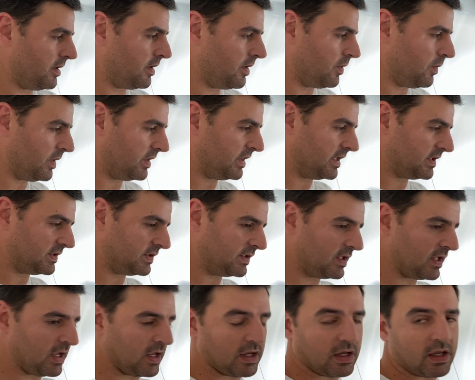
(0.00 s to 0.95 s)
with this
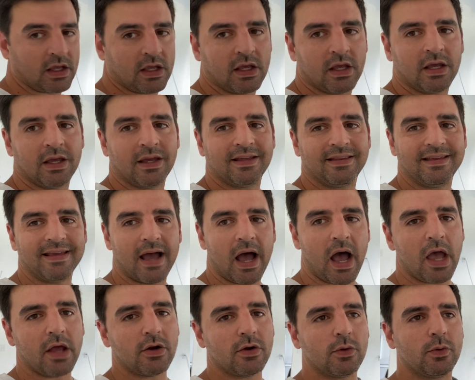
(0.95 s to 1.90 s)
thing. The
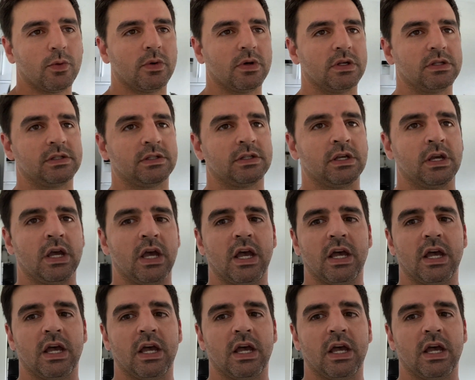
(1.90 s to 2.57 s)
idle was